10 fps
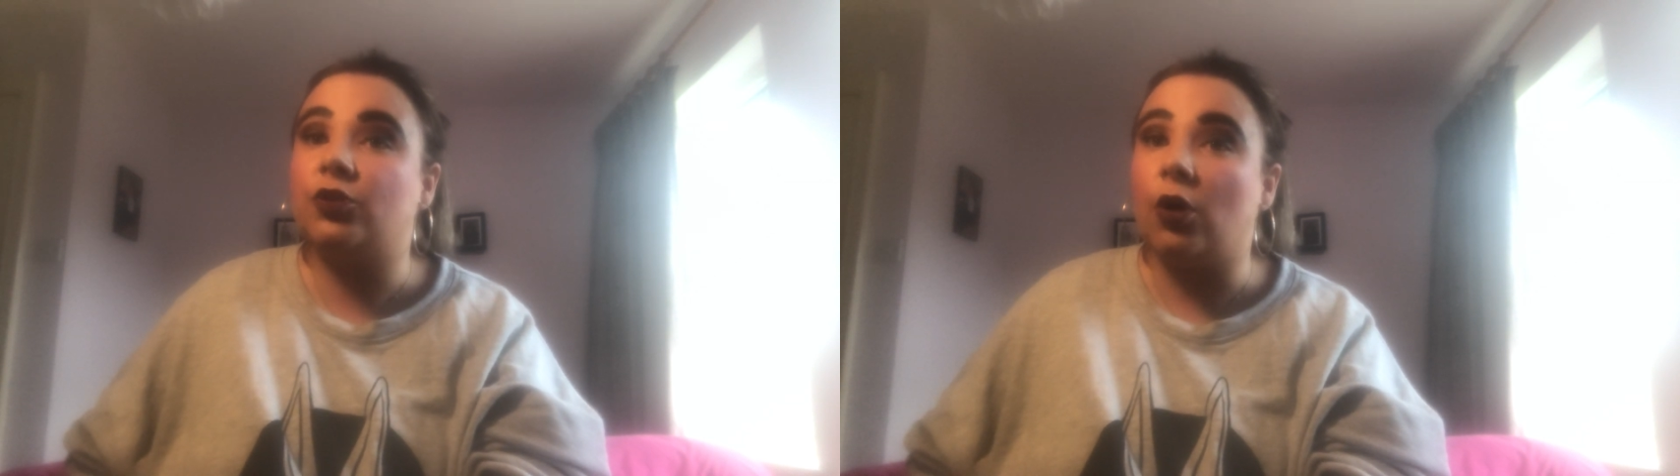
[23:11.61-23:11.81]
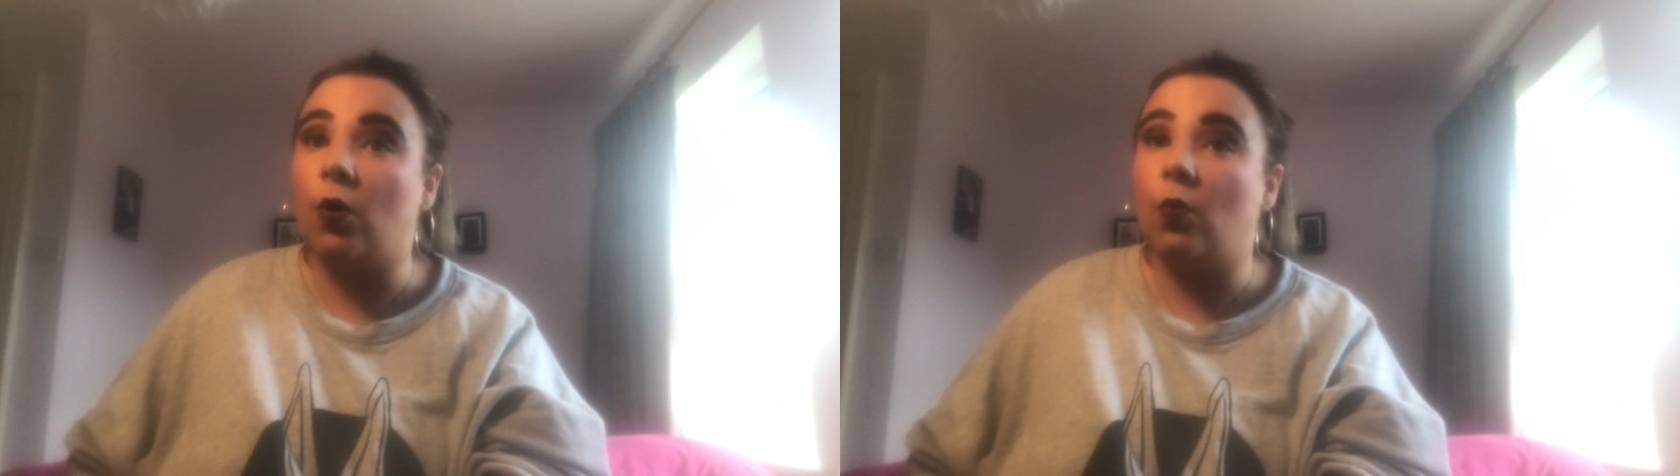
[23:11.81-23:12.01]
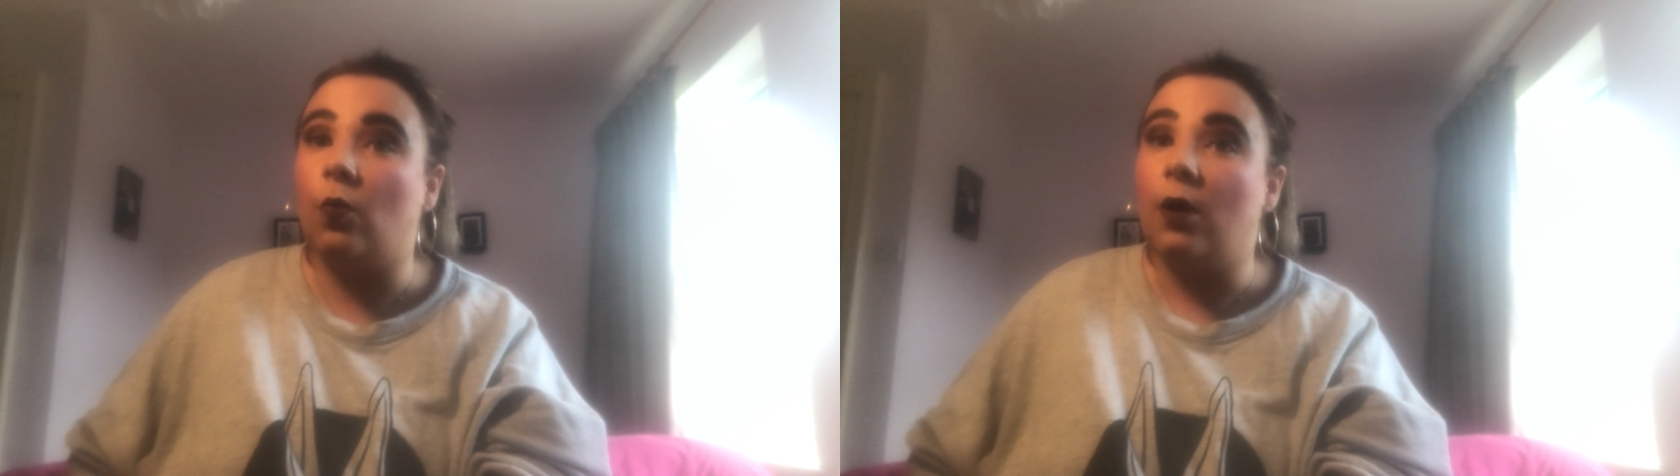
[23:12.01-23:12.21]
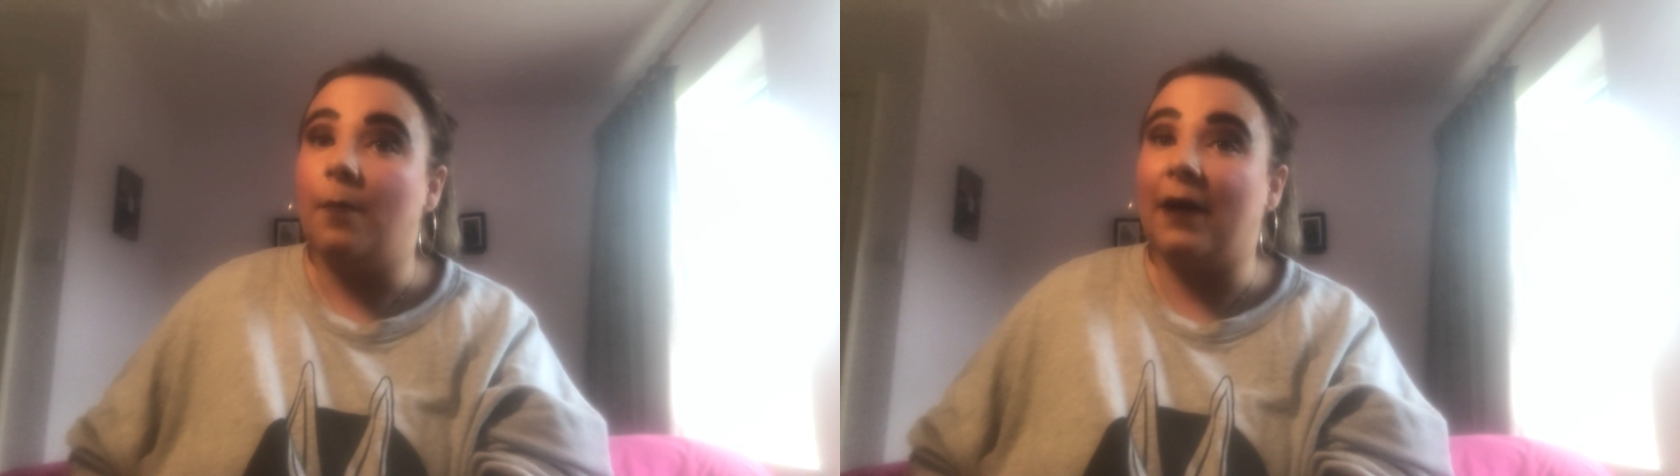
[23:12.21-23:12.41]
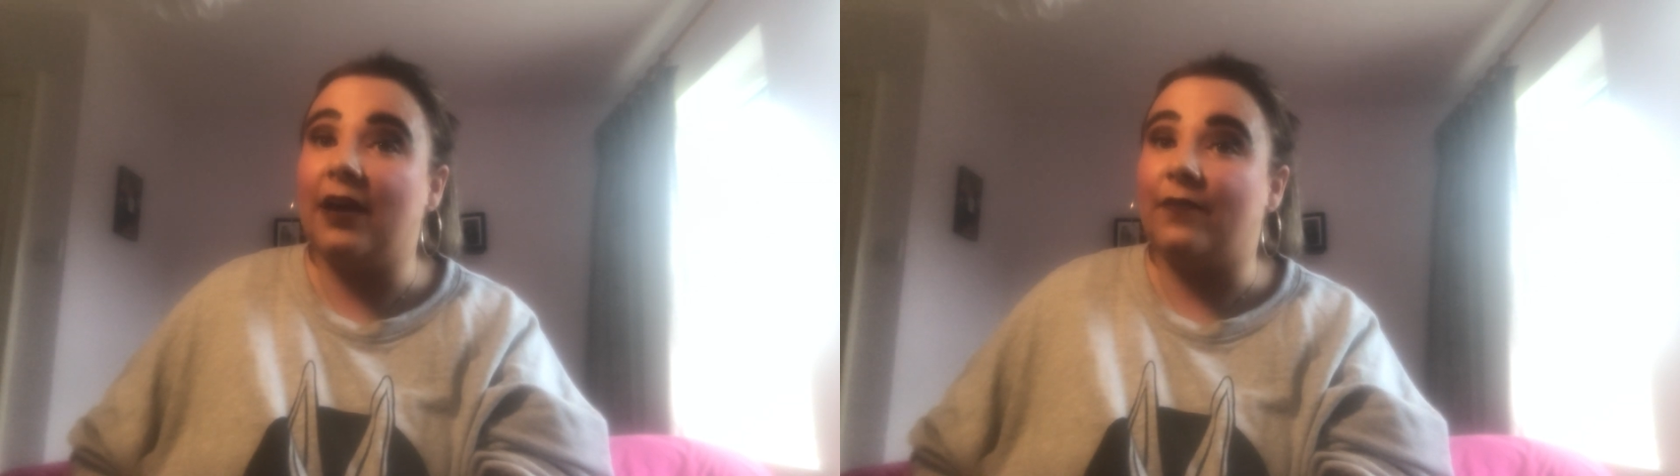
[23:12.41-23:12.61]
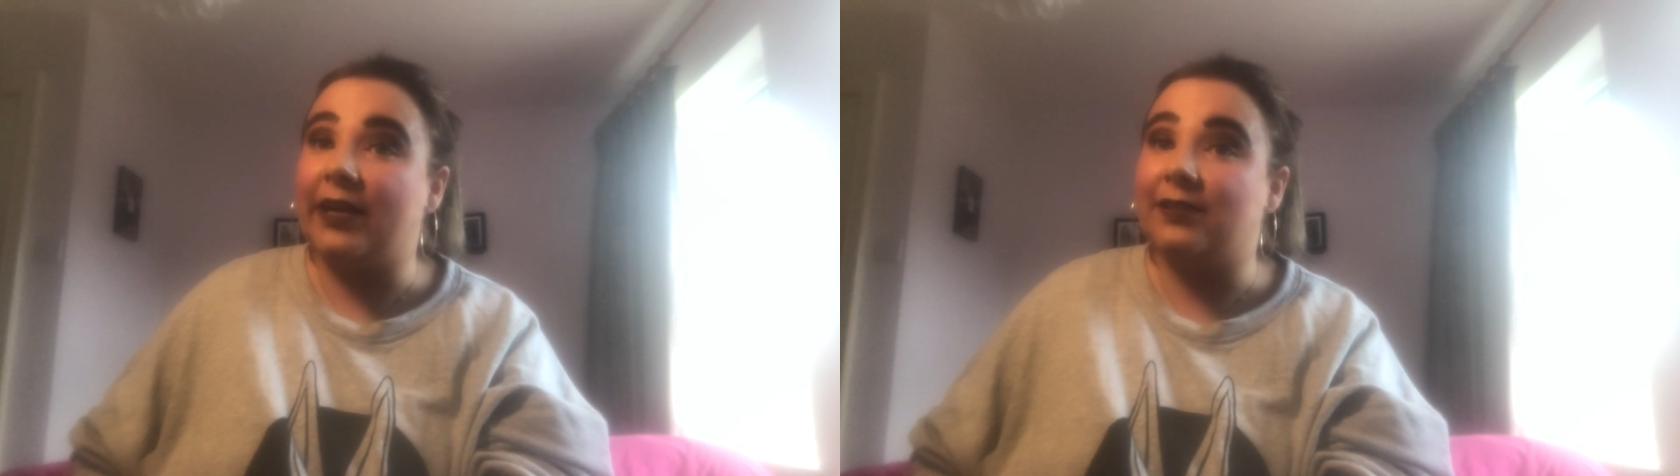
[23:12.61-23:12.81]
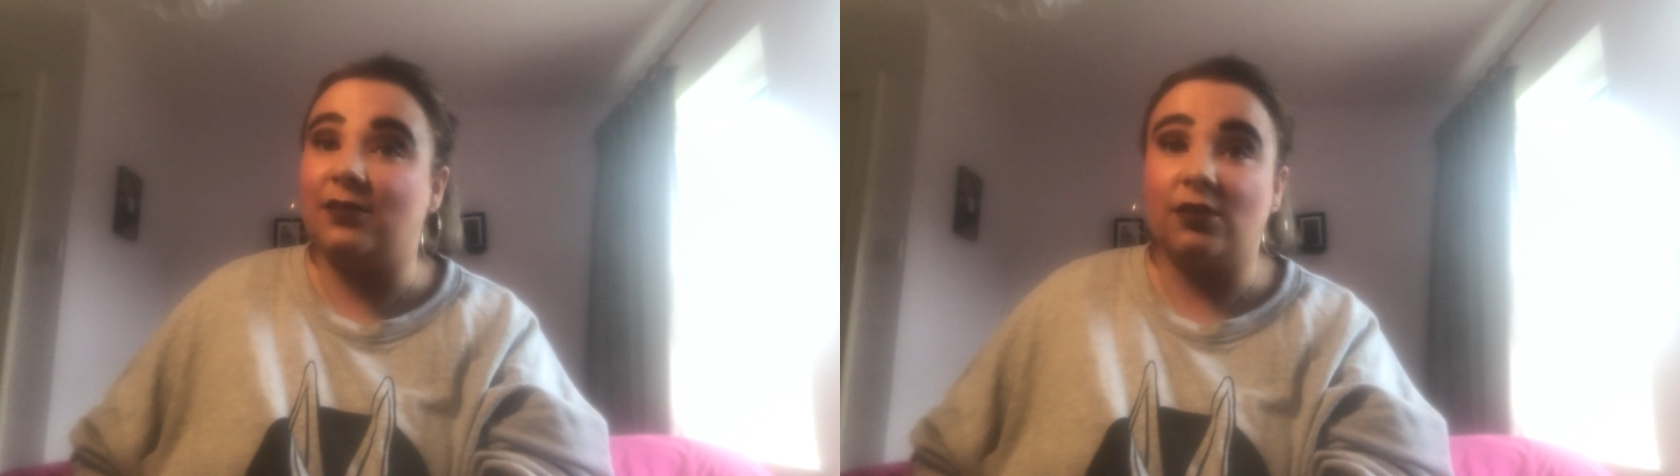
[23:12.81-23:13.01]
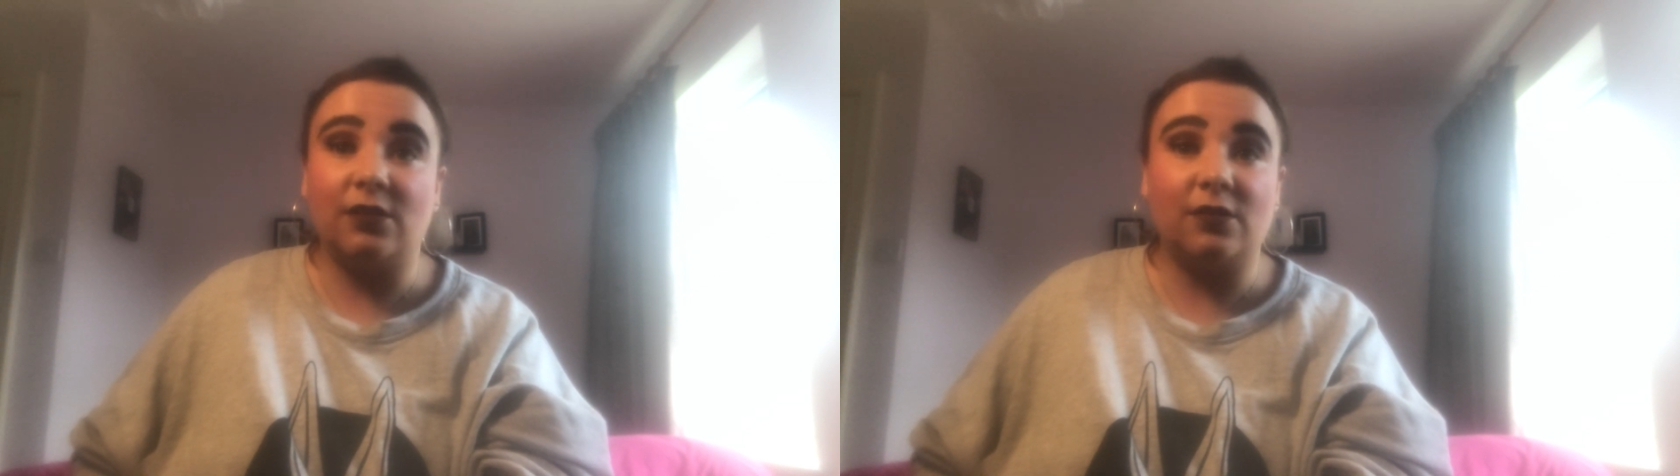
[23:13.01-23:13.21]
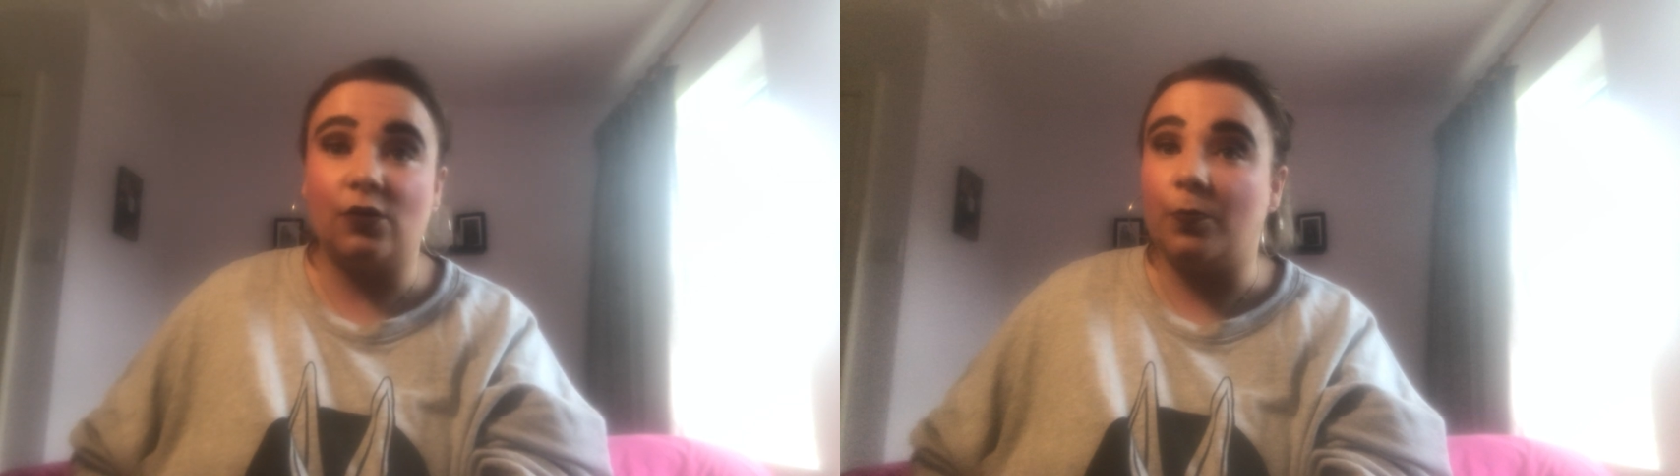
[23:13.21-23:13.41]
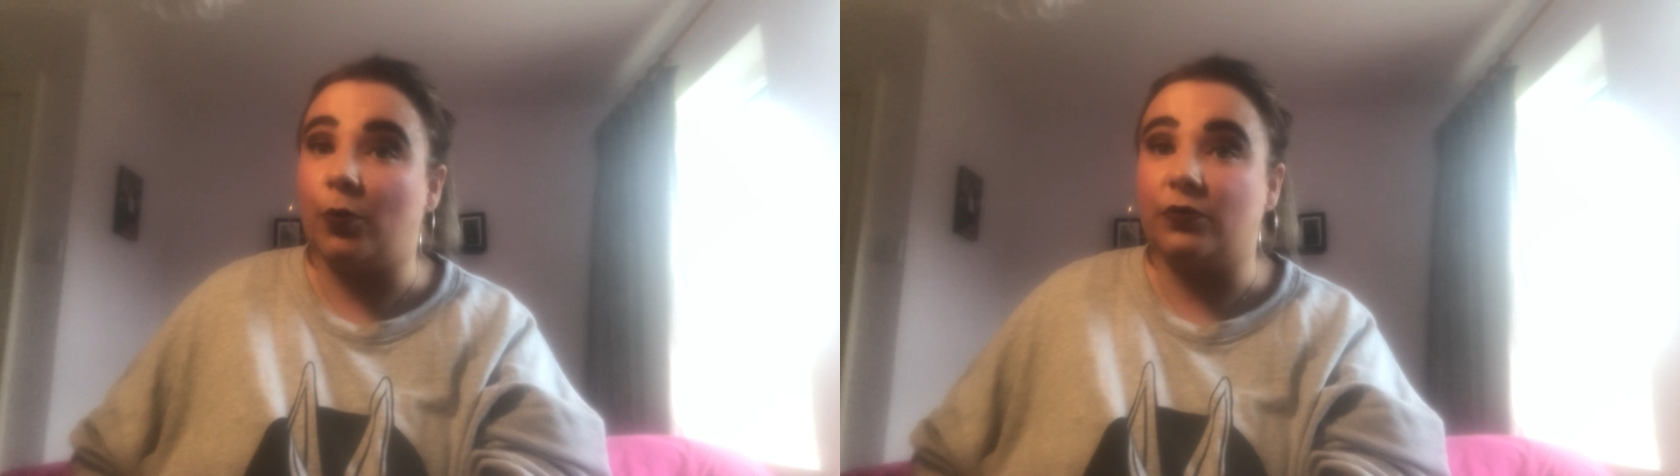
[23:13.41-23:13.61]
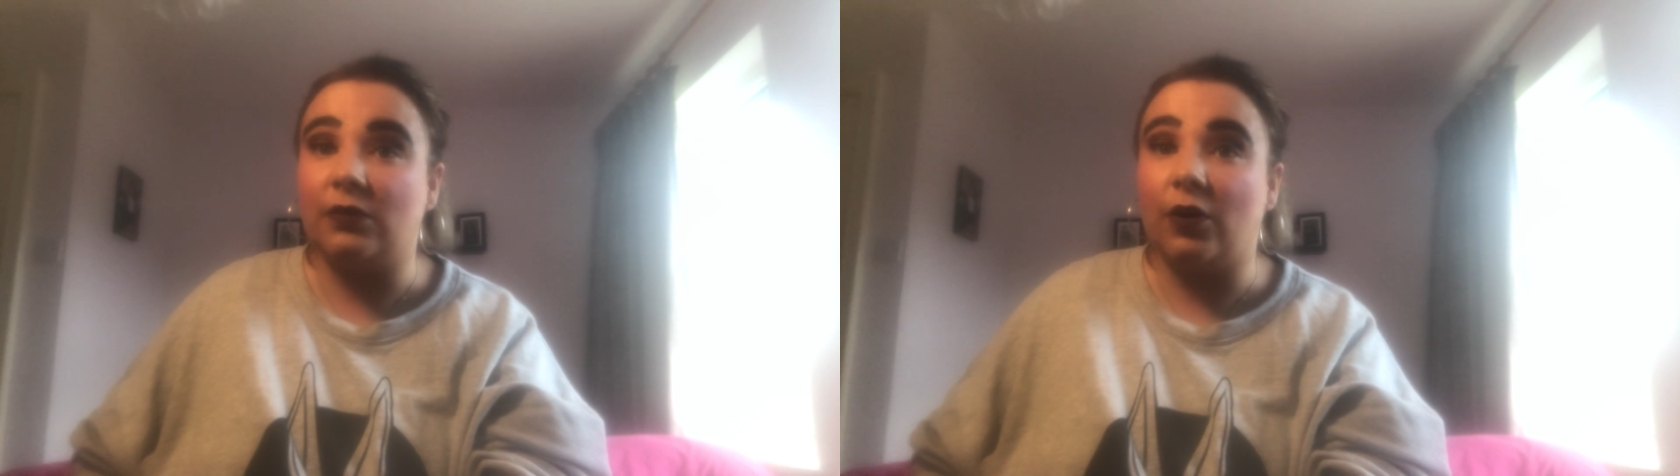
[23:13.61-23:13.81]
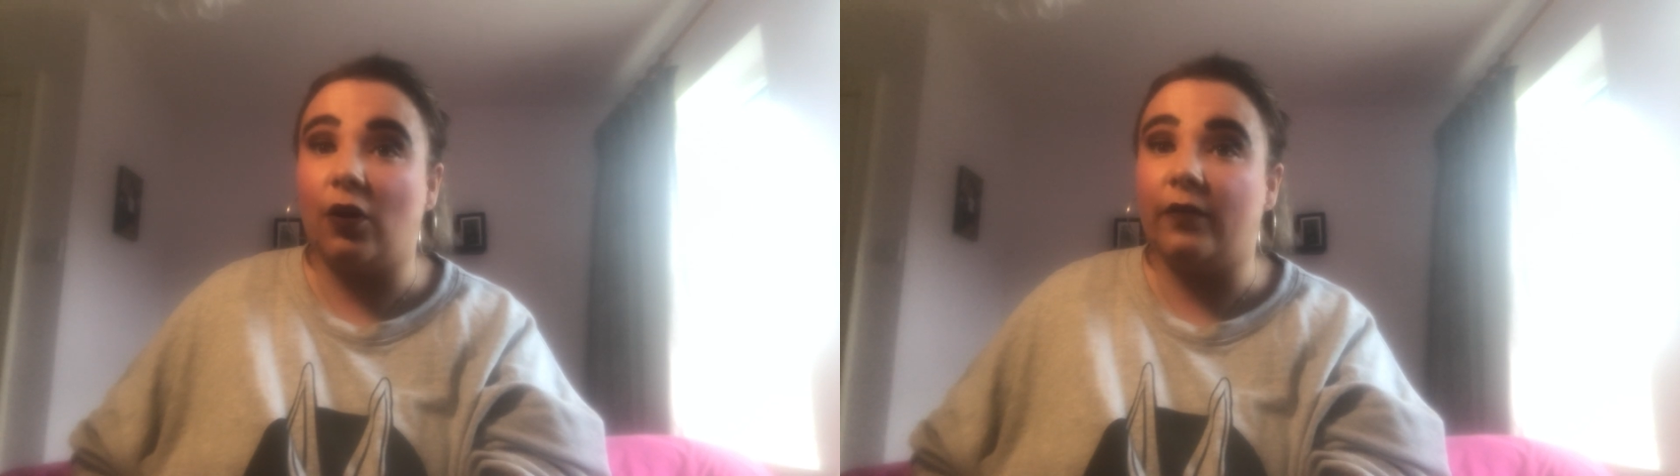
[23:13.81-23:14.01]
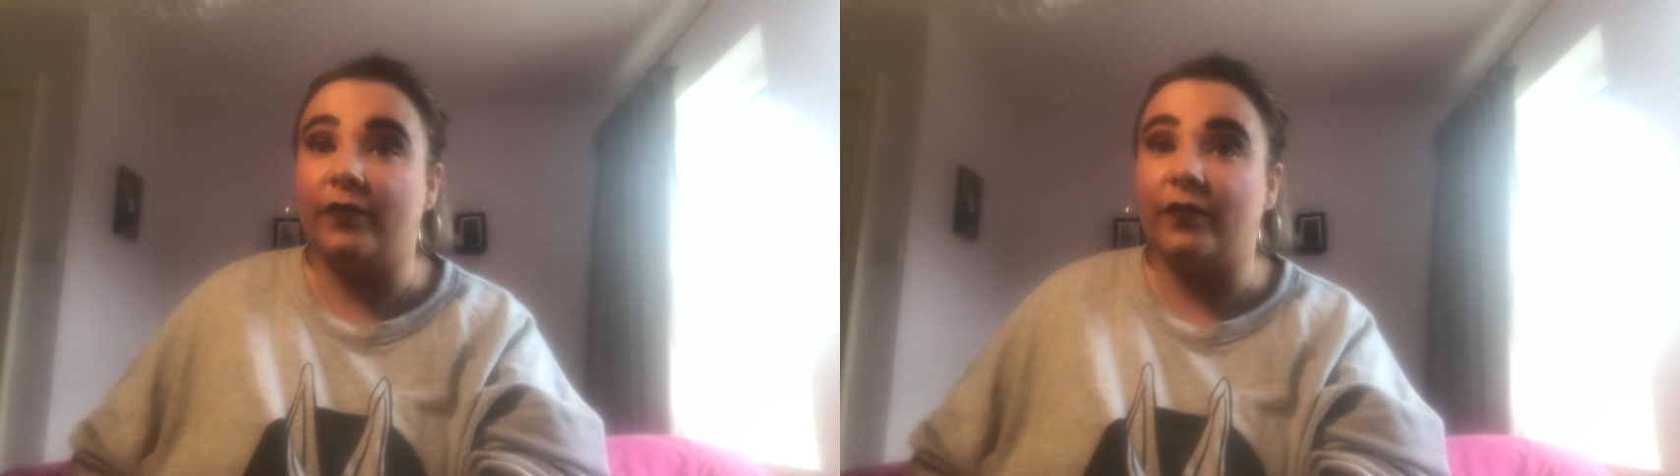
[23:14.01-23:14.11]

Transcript: So my advice just don't post at all.